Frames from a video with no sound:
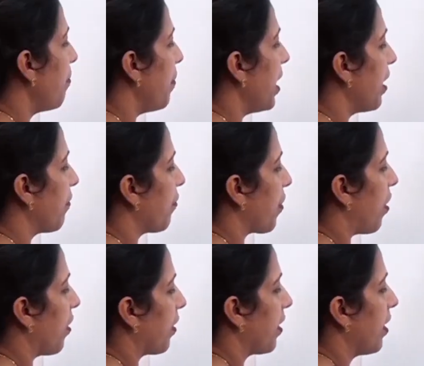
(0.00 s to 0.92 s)
big
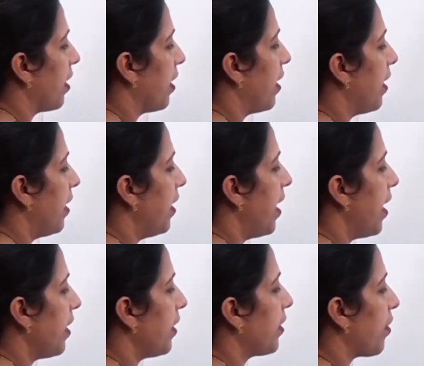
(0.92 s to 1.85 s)
frog.
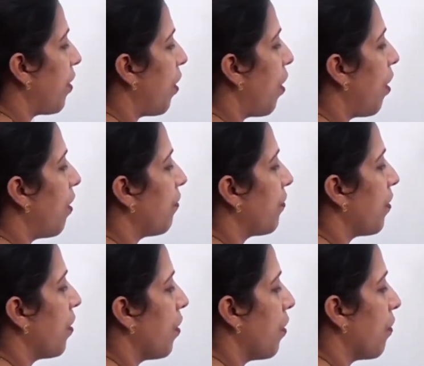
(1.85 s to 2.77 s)
Length of
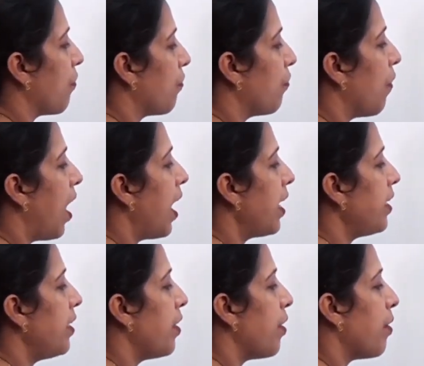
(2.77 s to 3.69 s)
one